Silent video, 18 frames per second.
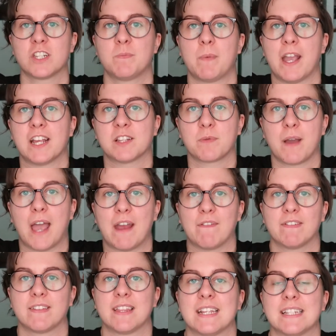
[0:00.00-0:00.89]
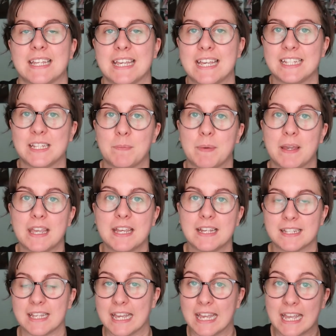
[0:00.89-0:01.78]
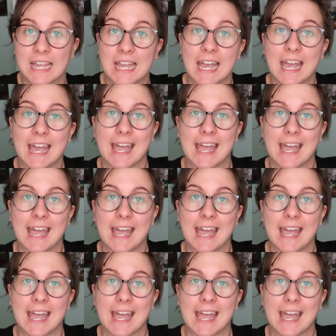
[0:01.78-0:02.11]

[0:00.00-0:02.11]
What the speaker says: space where everything's easy peasy.